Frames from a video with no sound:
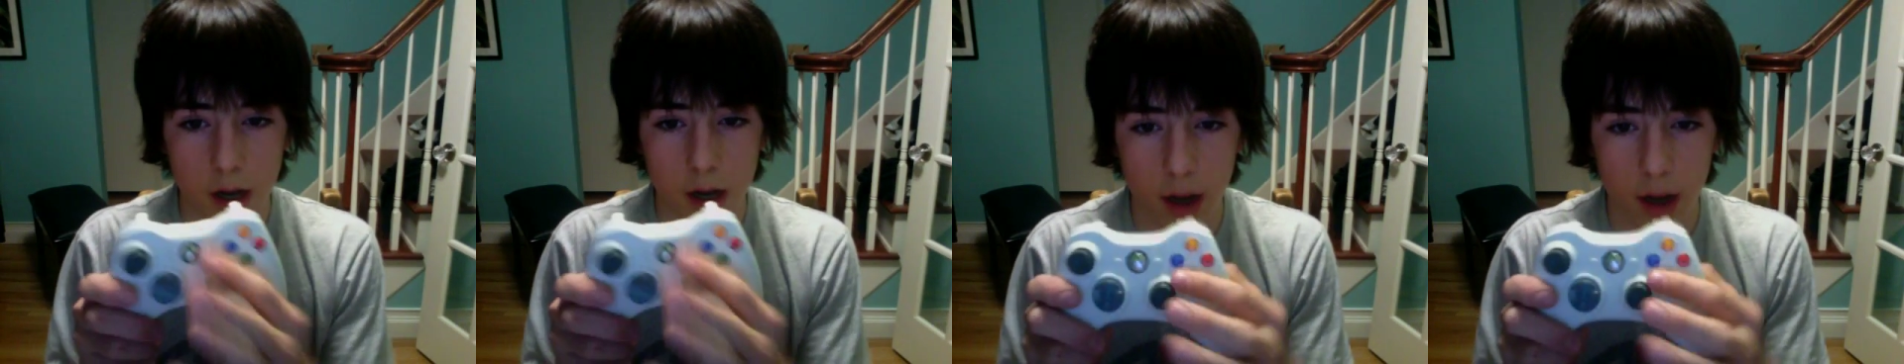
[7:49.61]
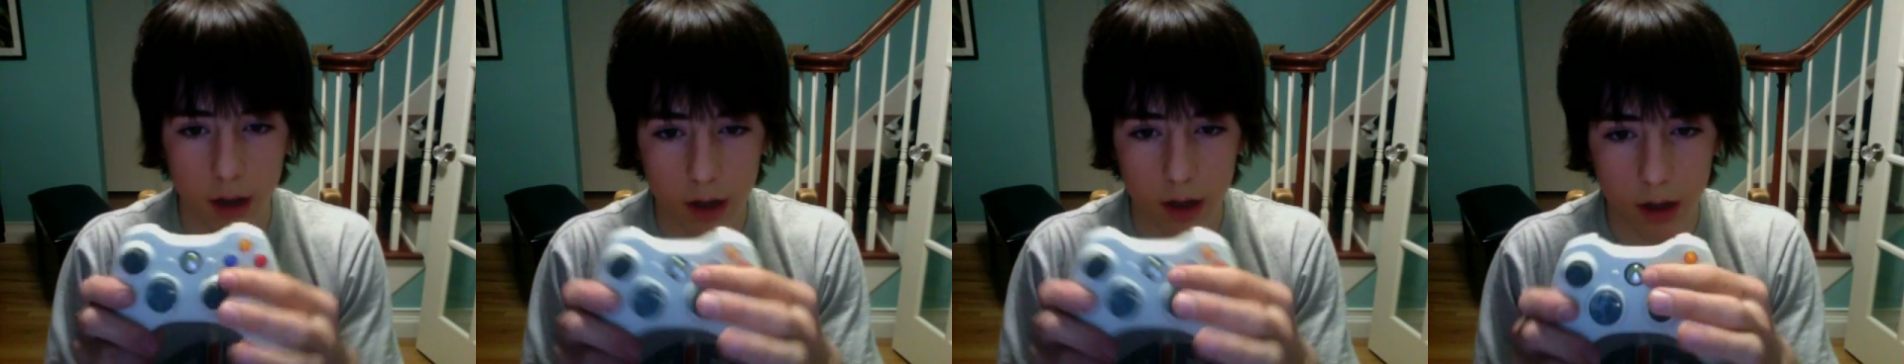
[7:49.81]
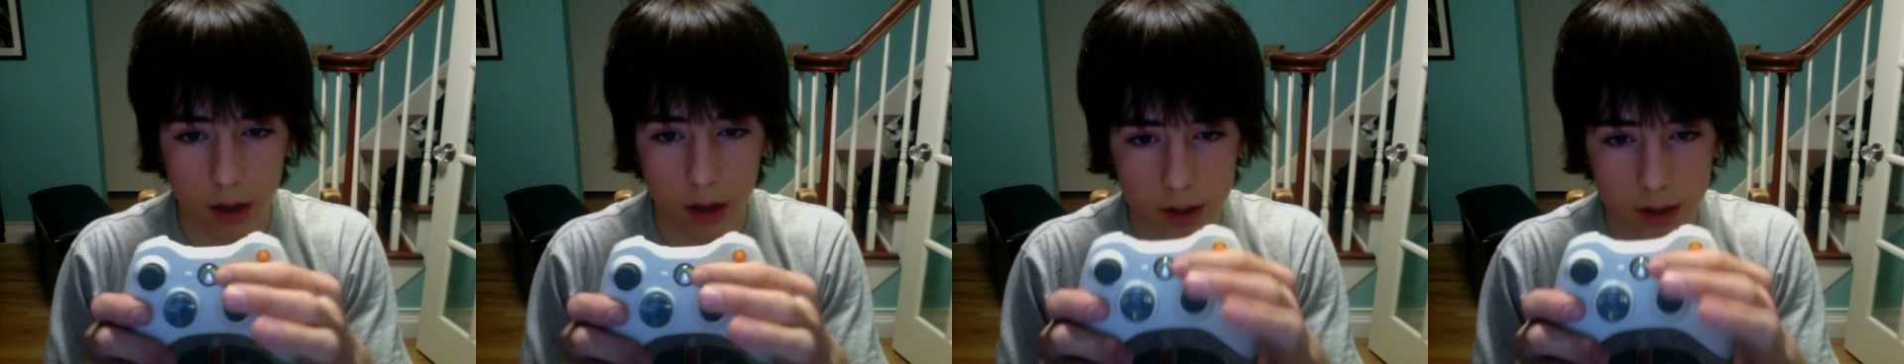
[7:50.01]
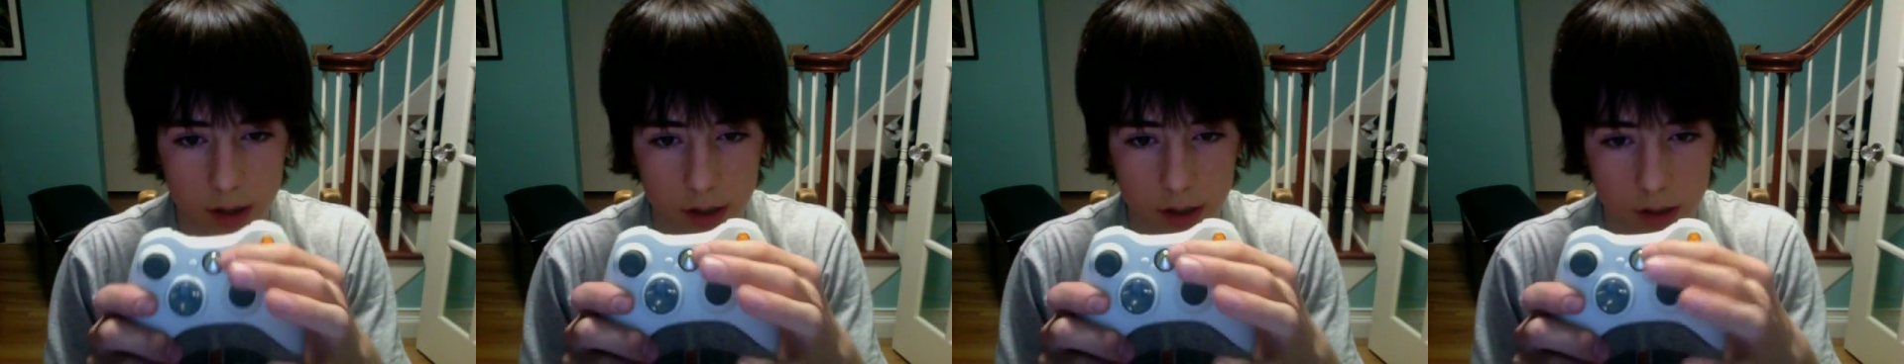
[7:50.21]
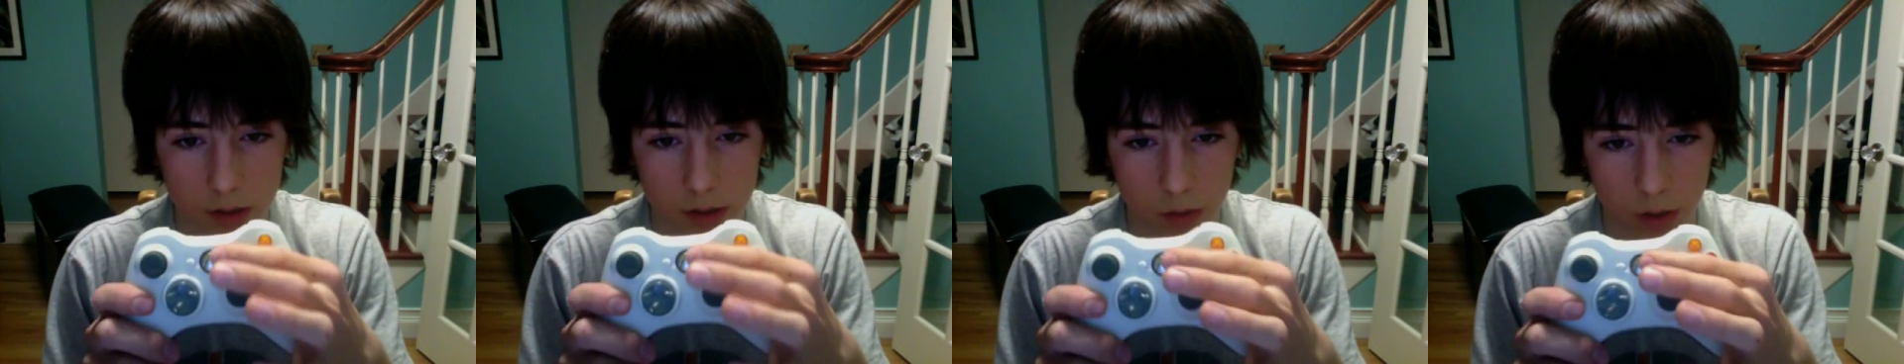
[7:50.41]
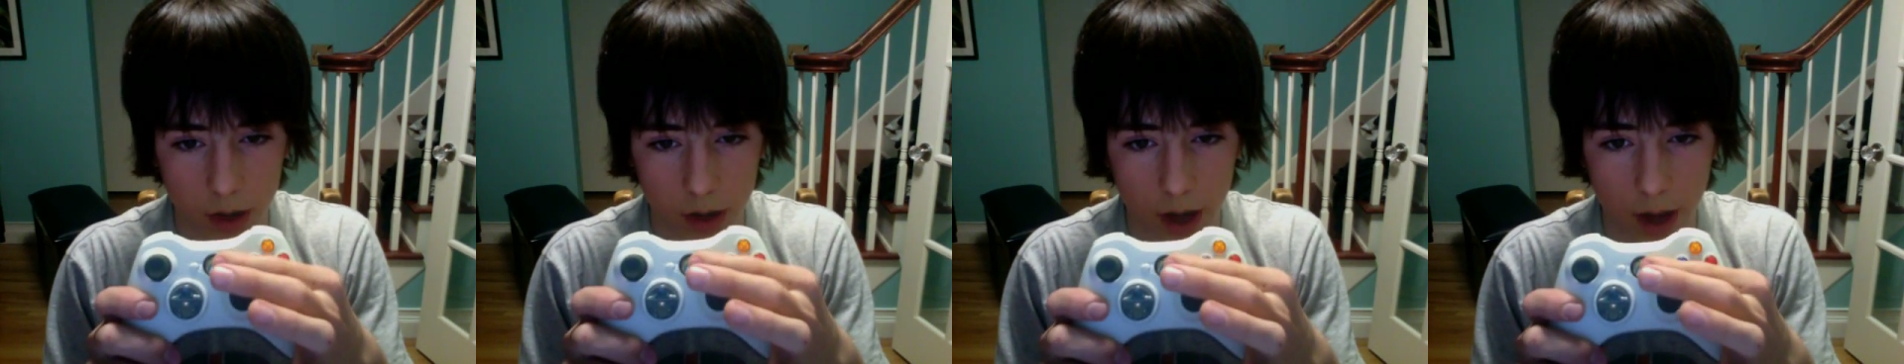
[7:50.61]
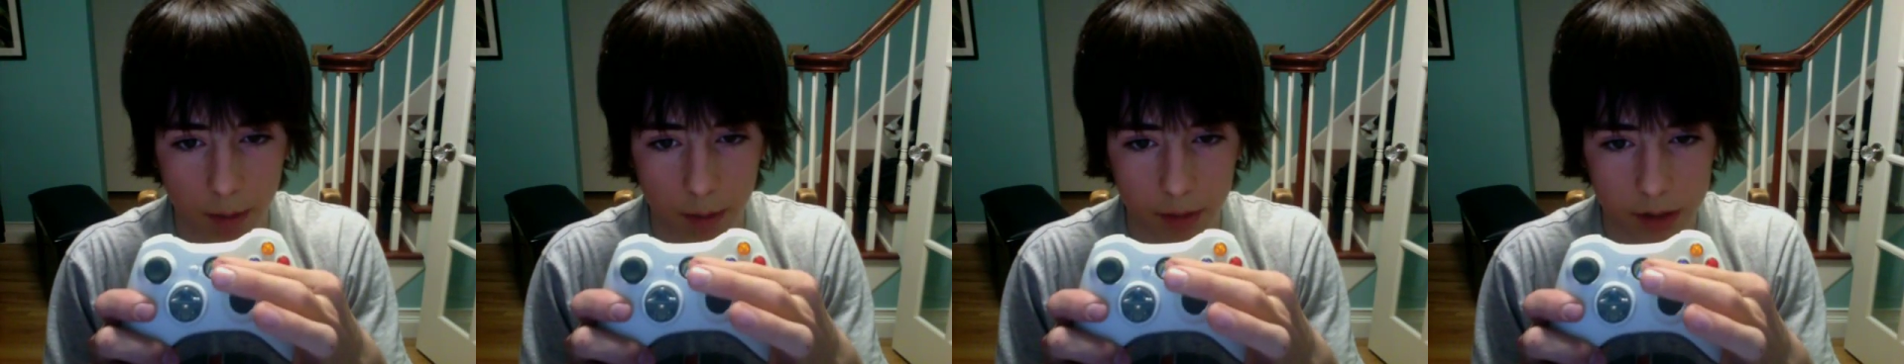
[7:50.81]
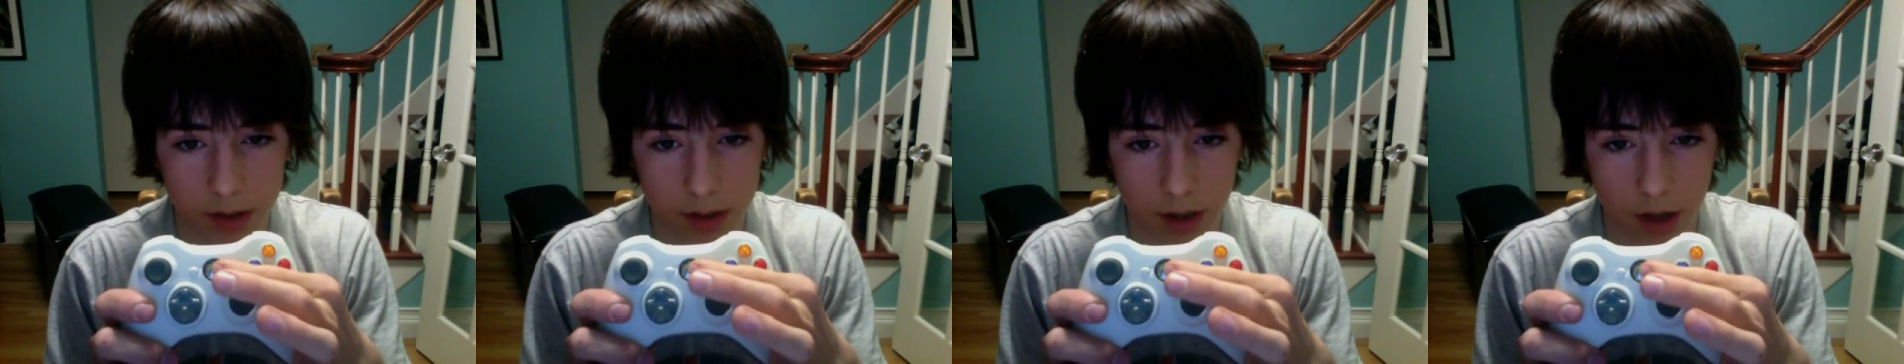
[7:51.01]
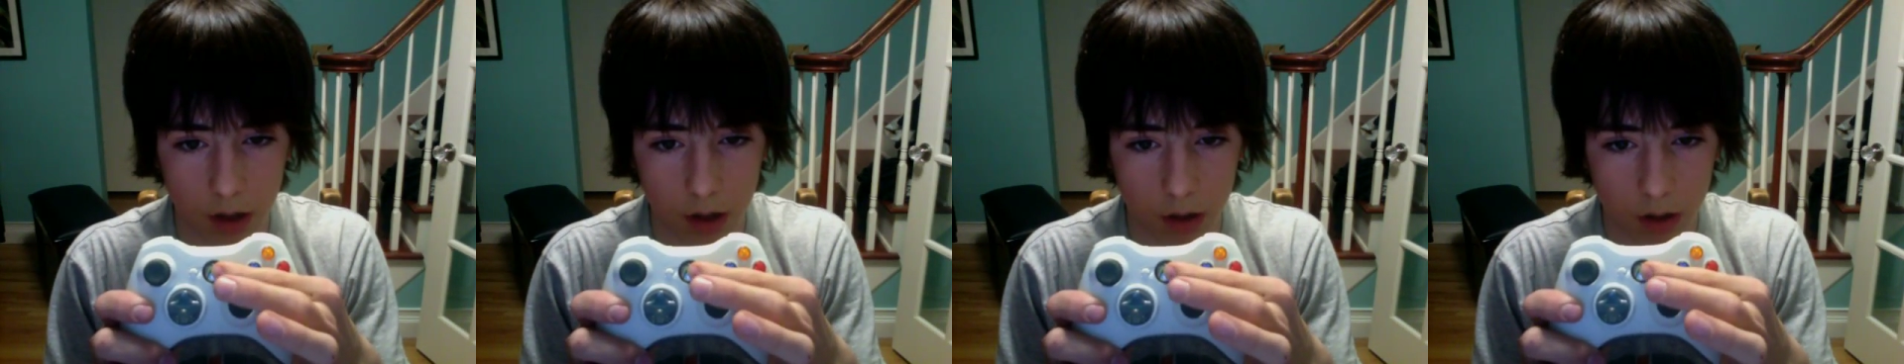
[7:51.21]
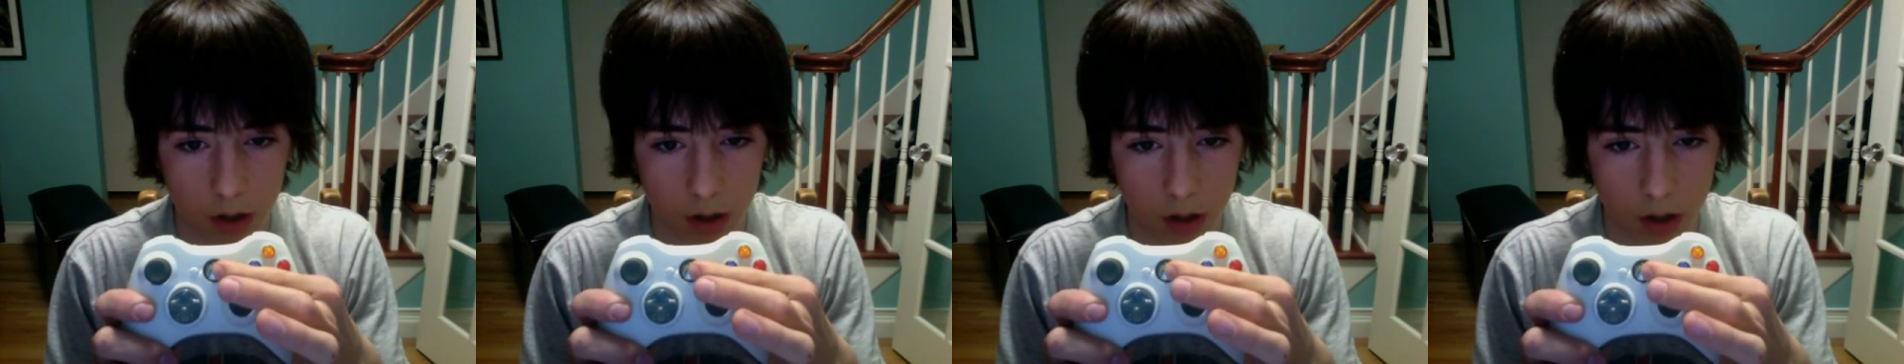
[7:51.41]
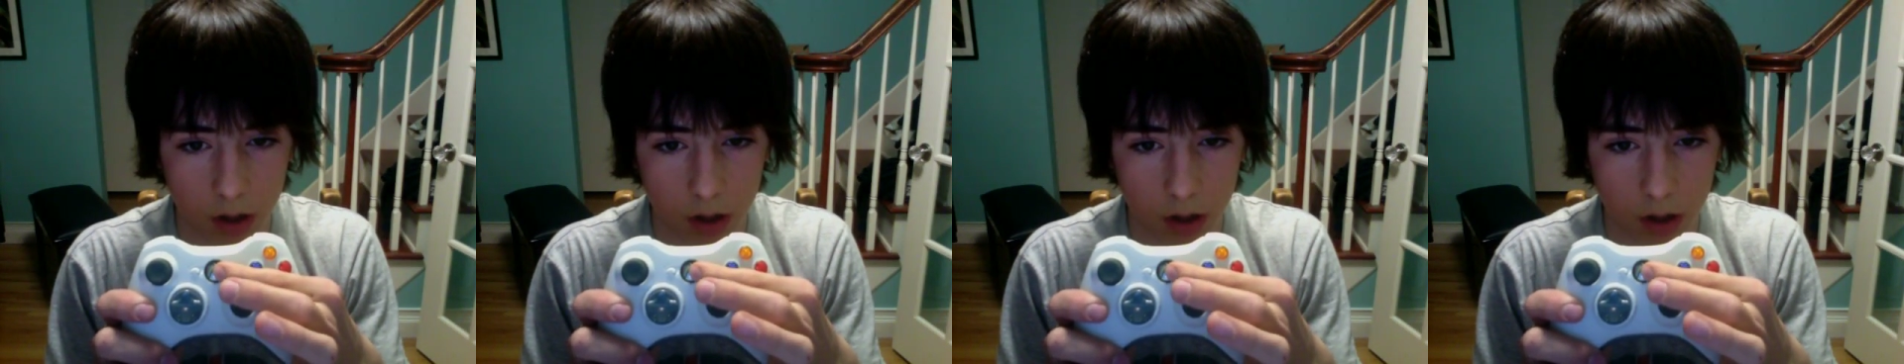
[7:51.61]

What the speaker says: and this is what happens now.